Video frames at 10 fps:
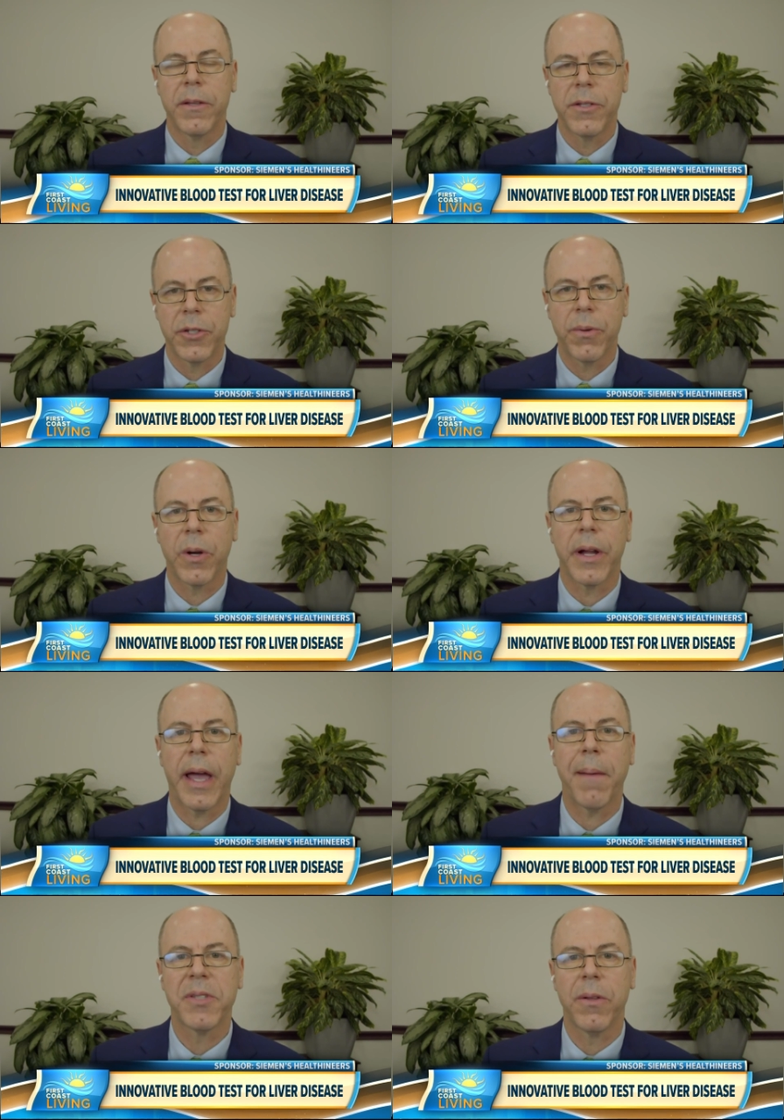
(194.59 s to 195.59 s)
Sure,
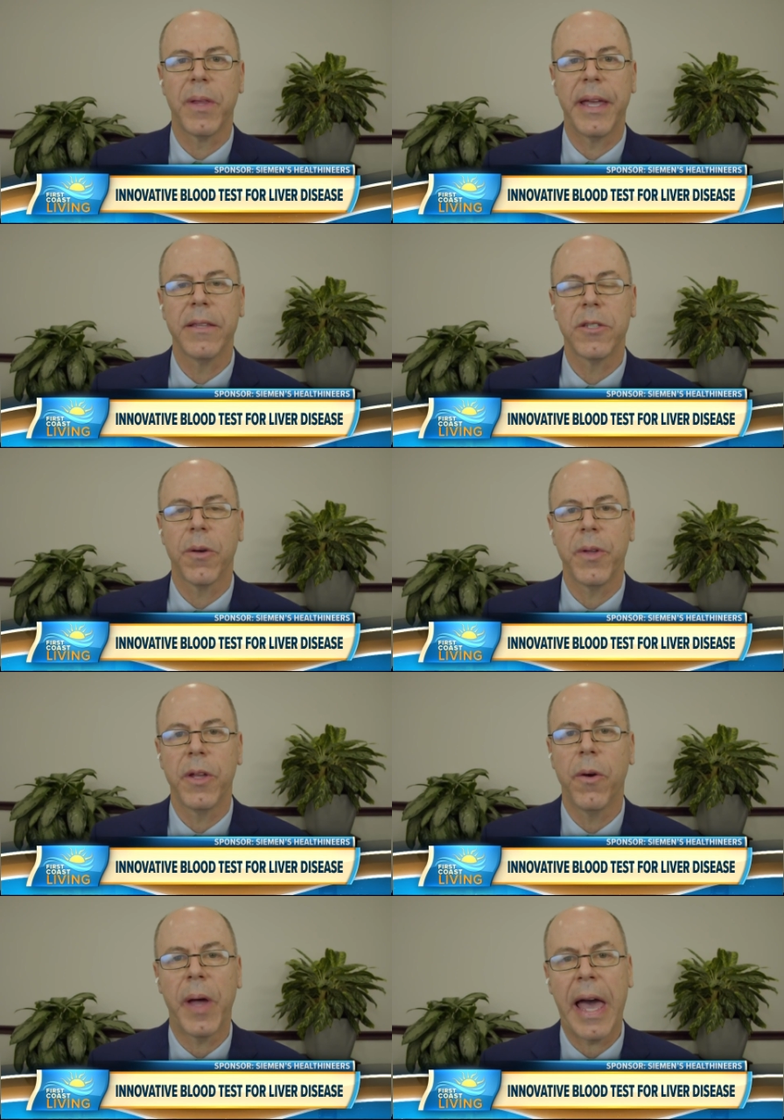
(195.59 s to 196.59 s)
absolutely. And so, you
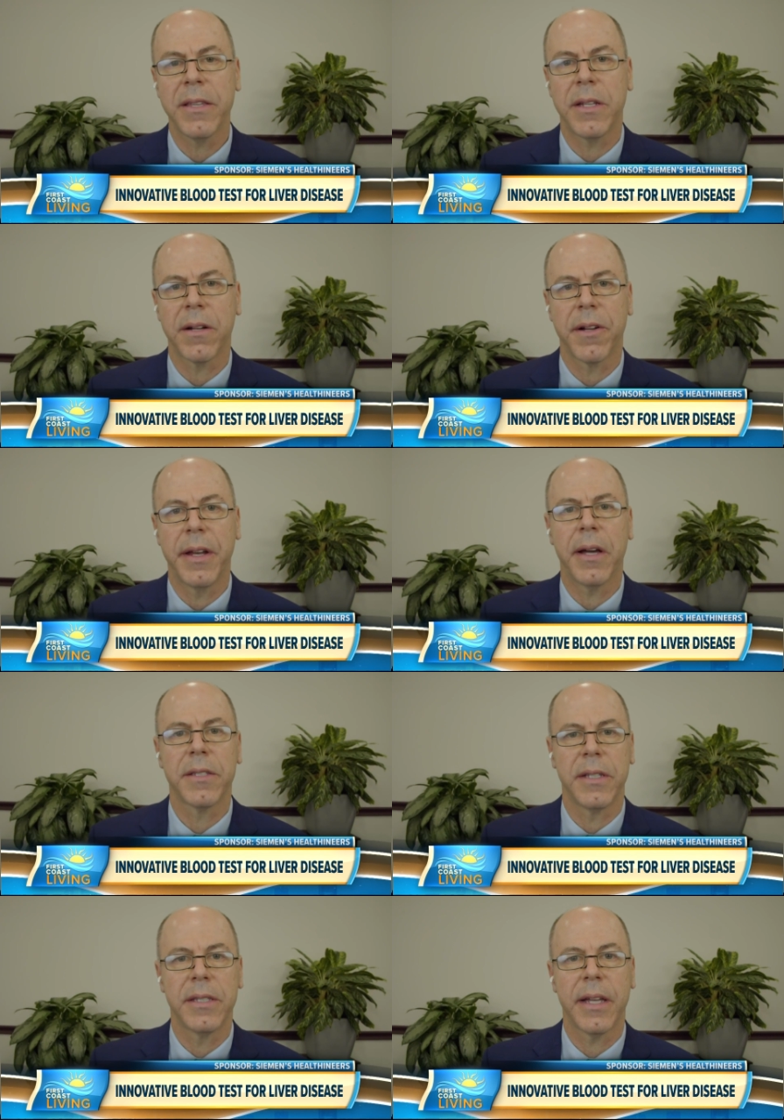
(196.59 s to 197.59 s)
know, as Dr.
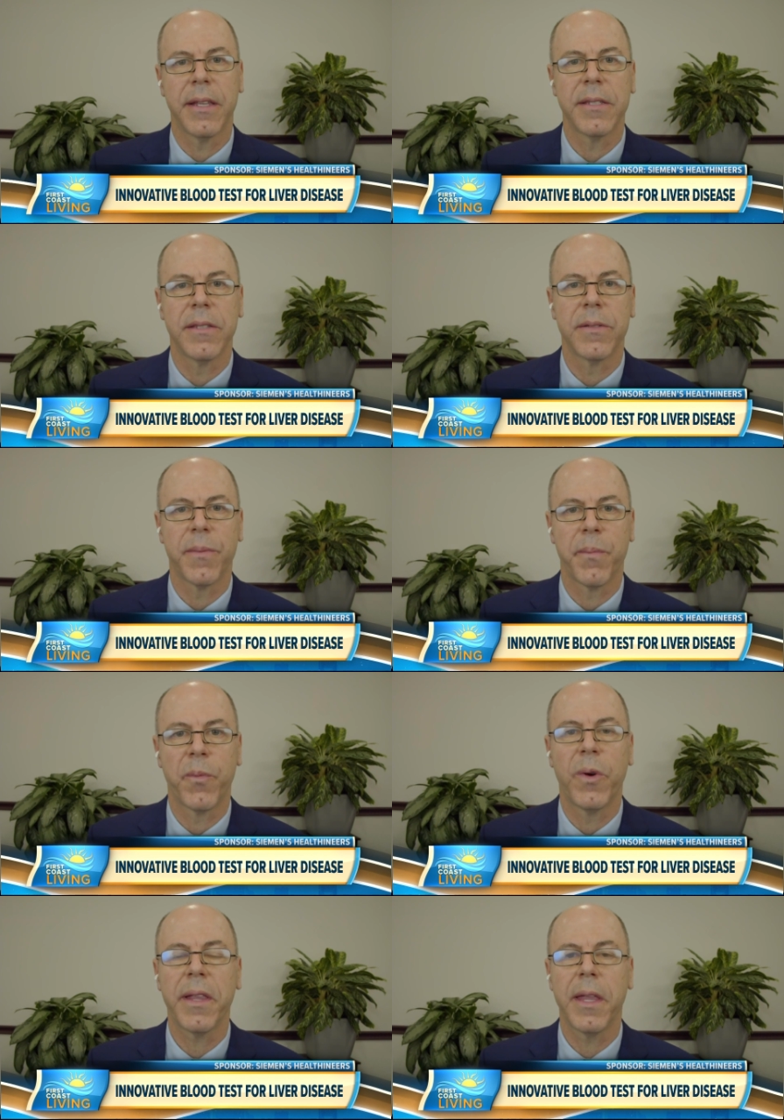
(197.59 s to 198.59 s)
Younossi said, this is
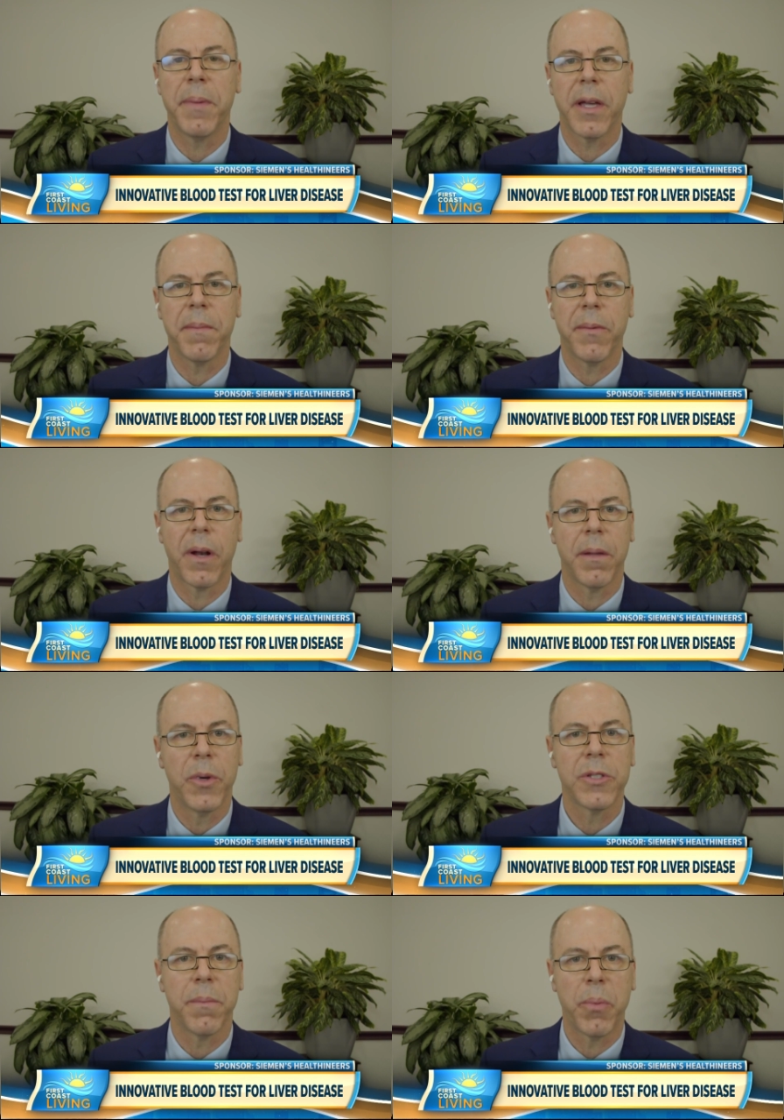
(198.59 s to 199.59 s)
quickly becoming one of the
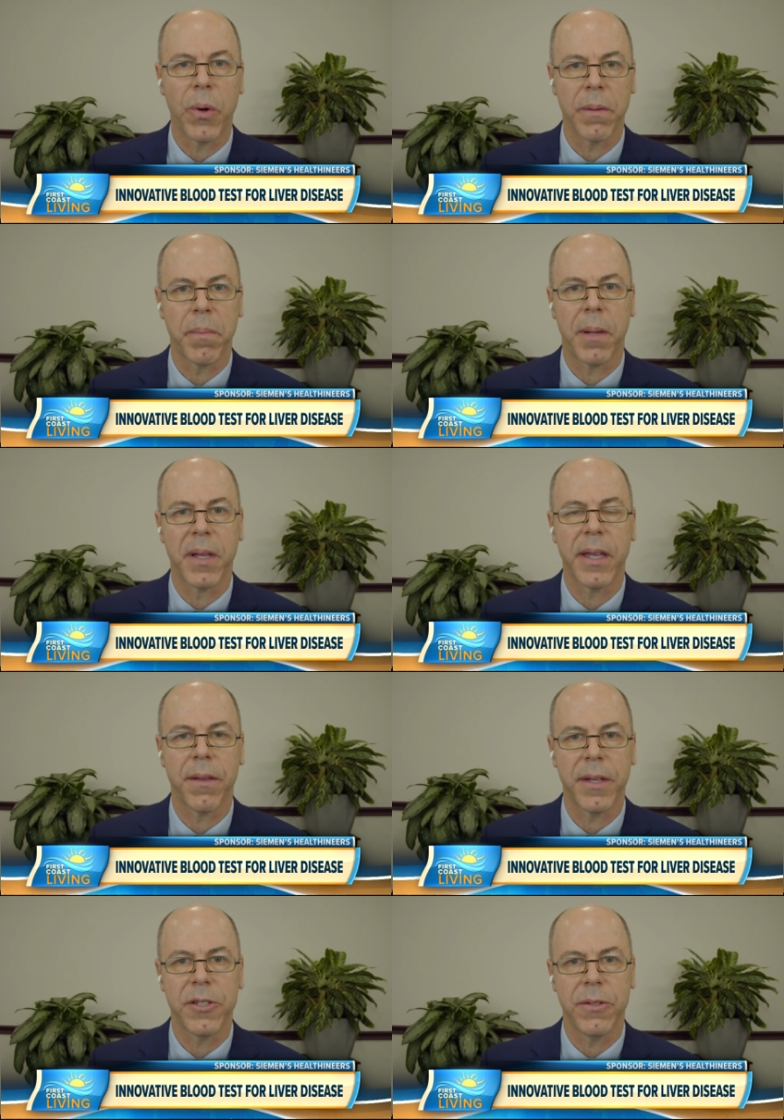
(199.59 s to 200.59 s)
most important public
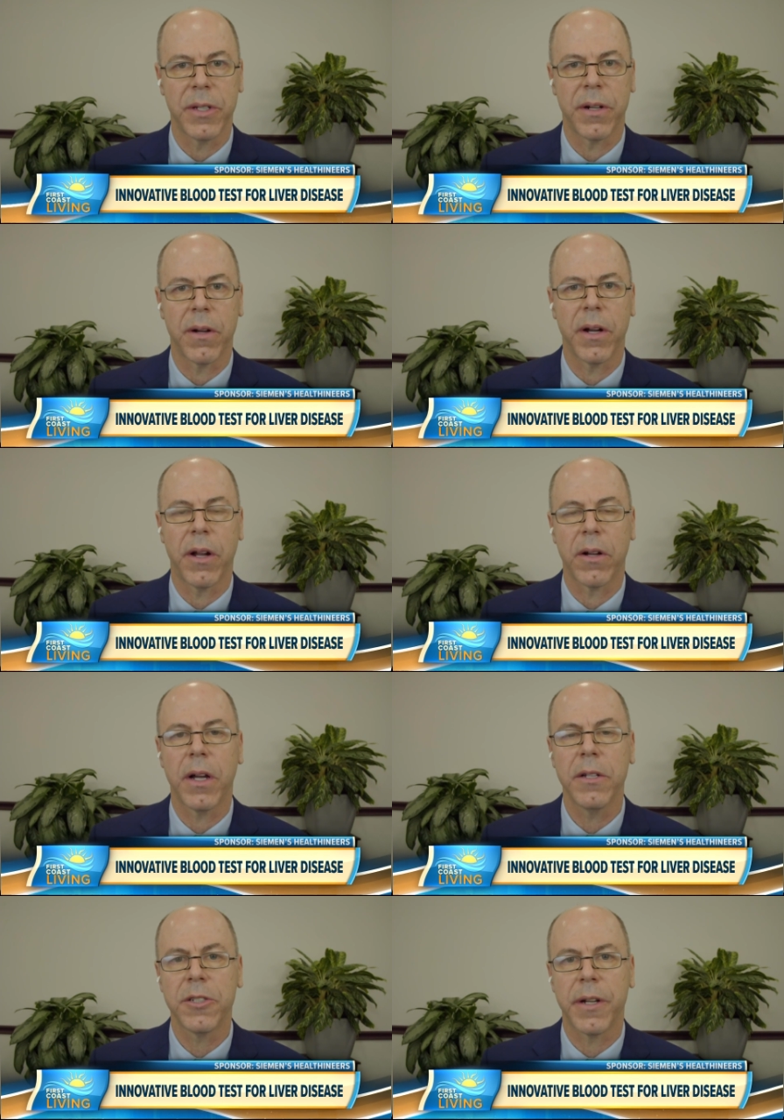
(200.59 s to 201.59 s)
health issues in our in our
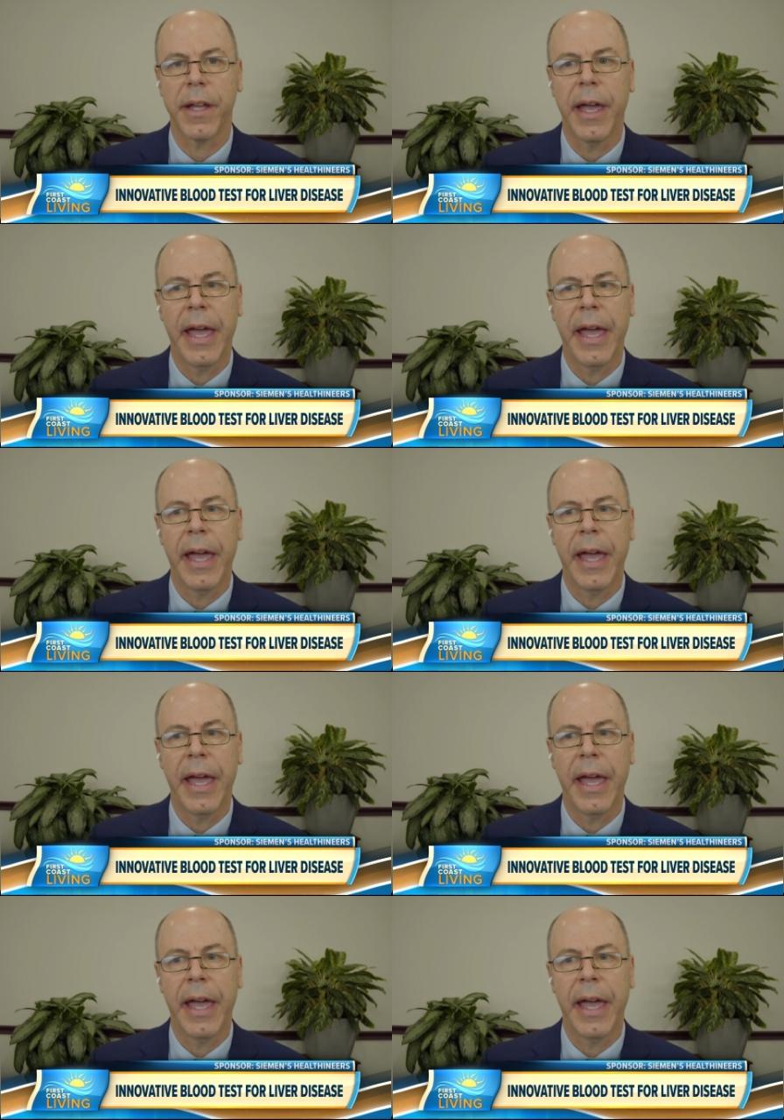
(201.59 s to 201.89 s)
country.